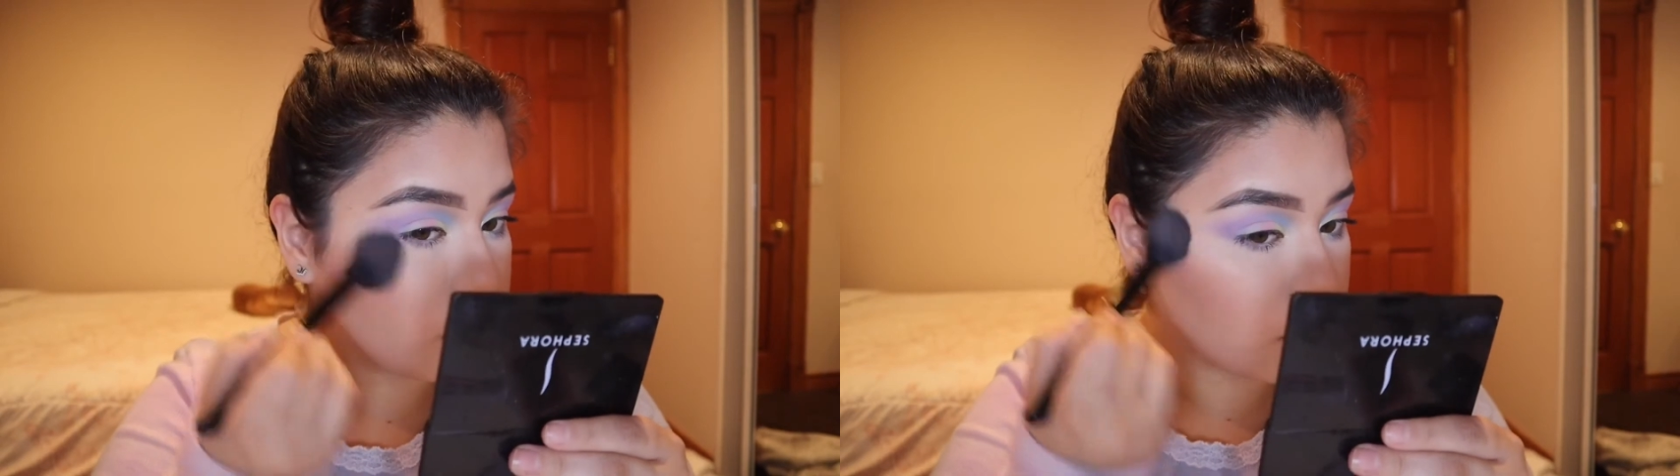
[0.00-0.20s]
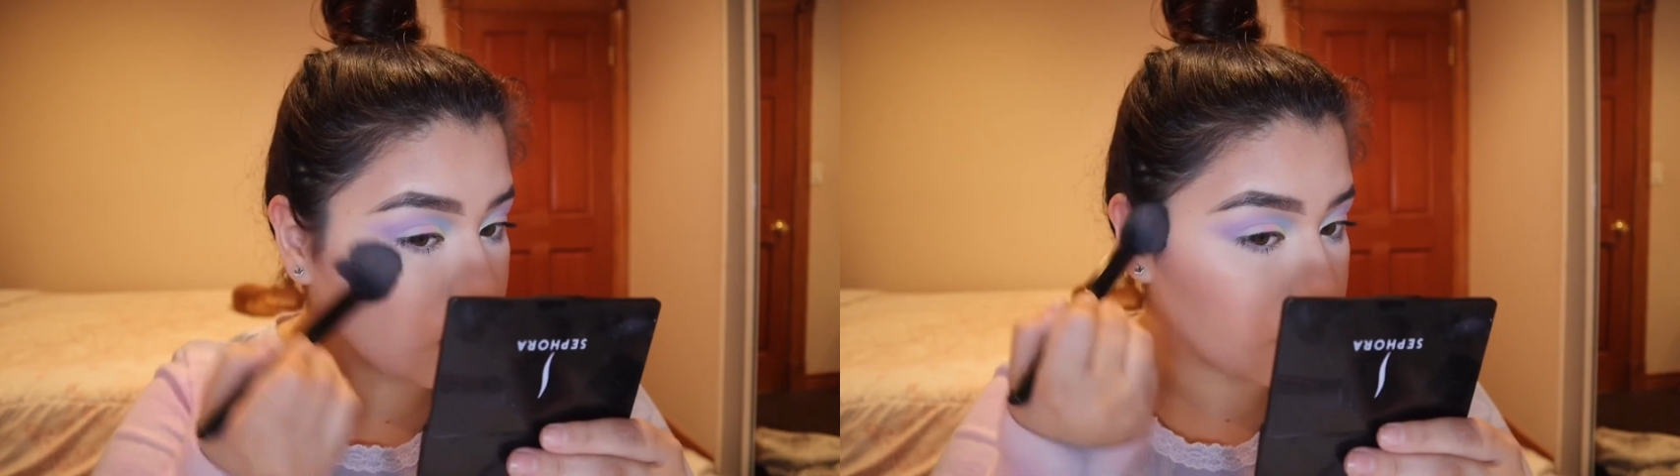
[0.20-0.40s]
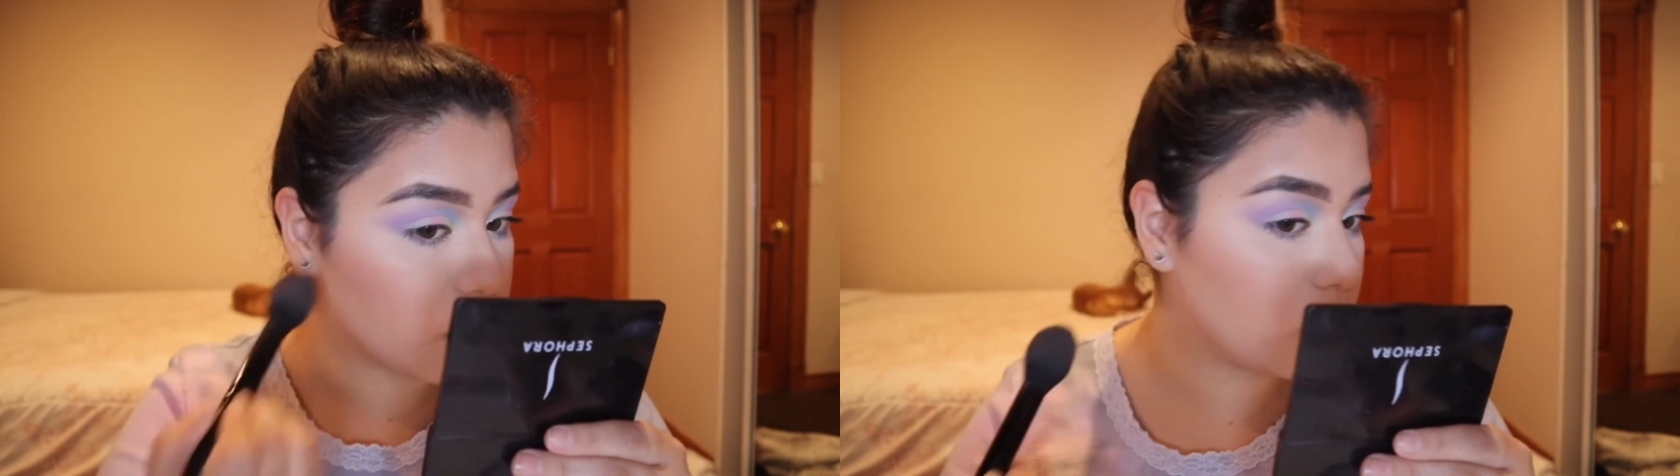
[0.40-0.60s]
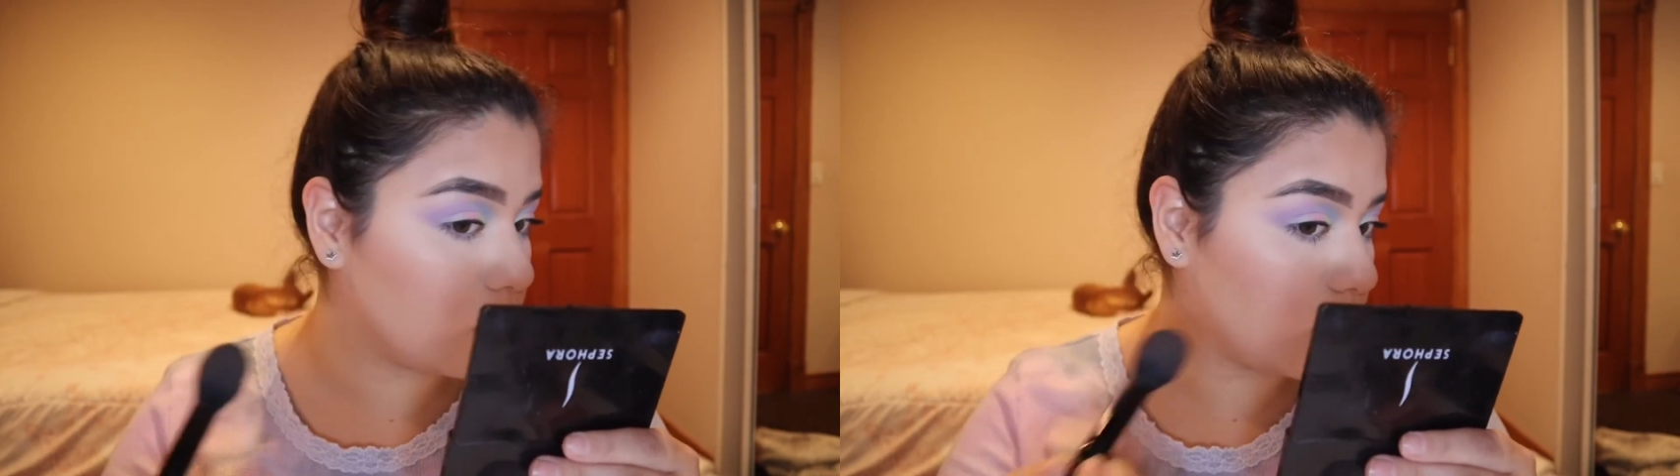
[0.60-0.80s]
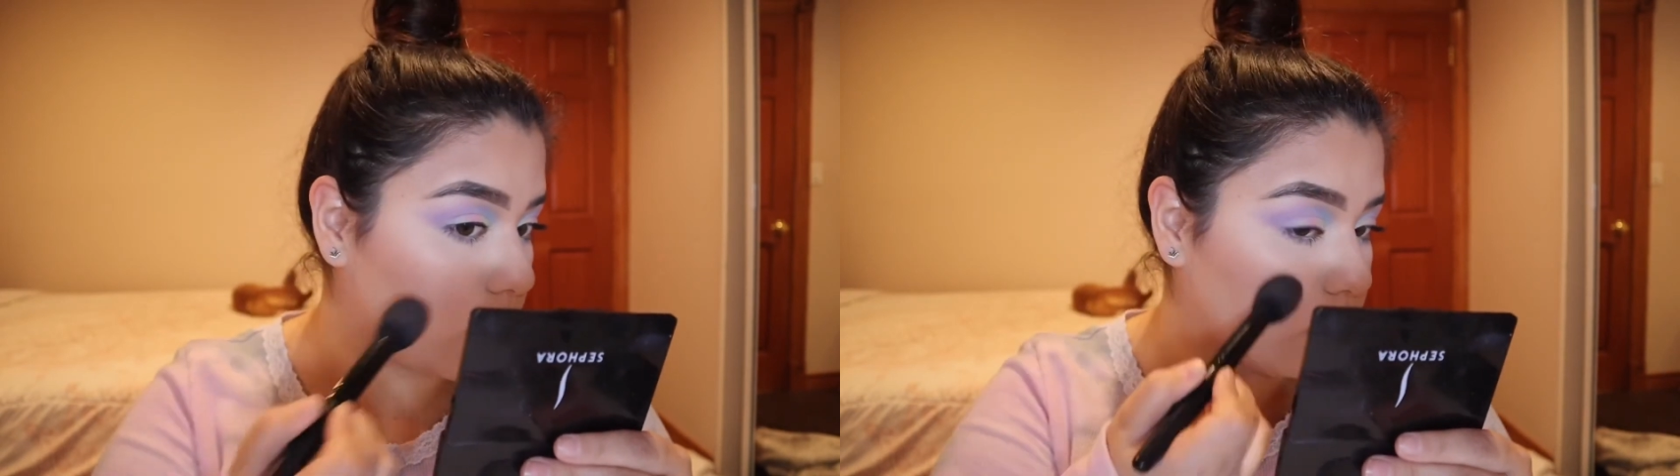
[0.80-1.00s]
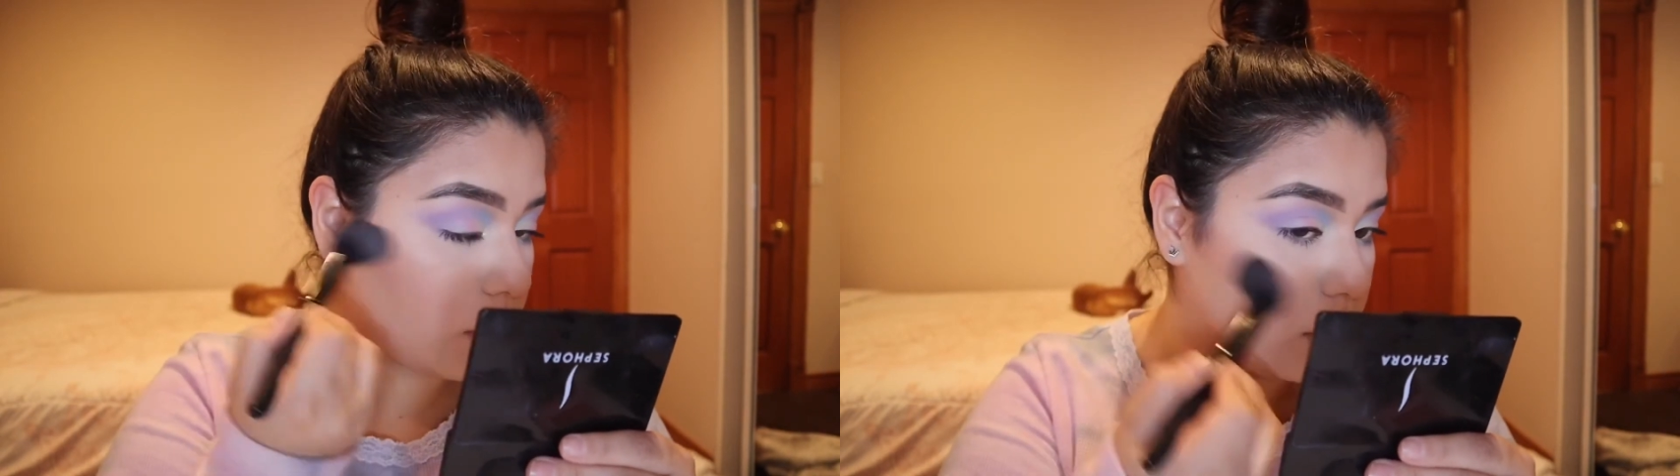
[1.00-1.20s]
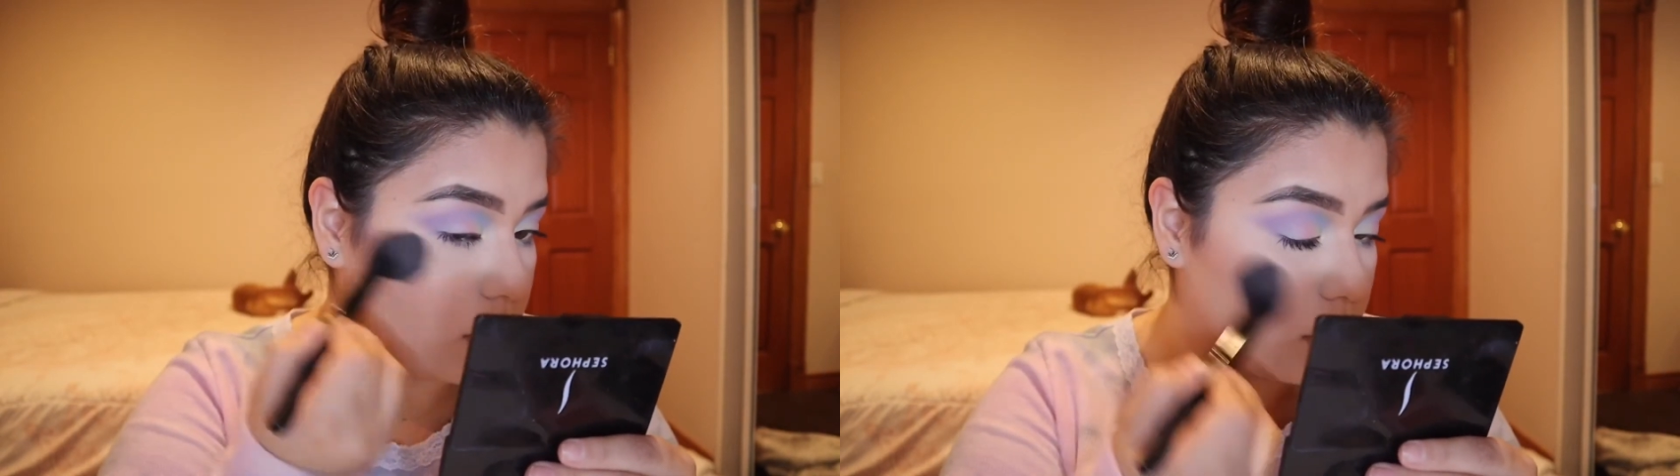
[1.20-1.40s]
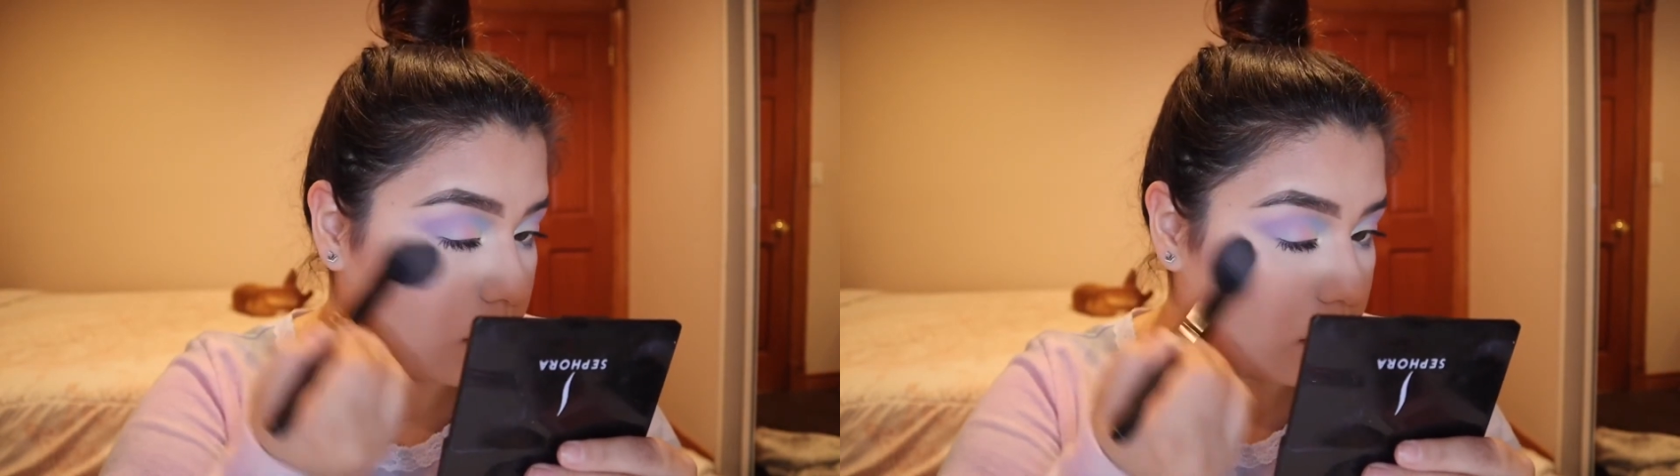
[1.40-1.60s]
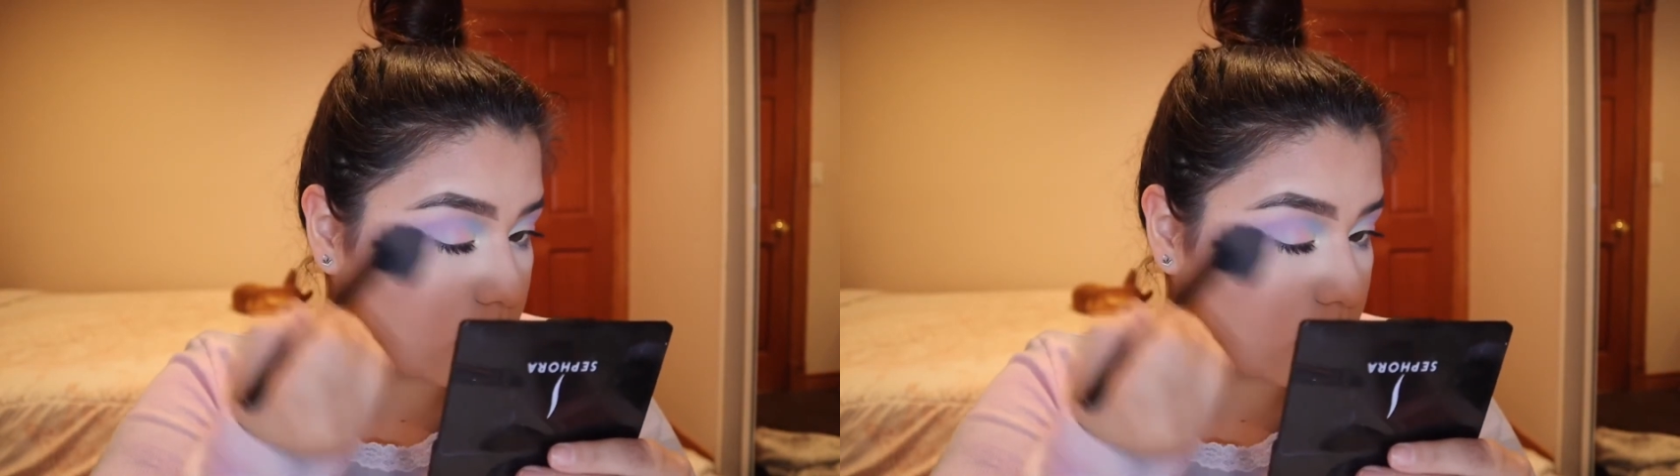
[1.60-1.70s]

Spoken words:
I'm still not really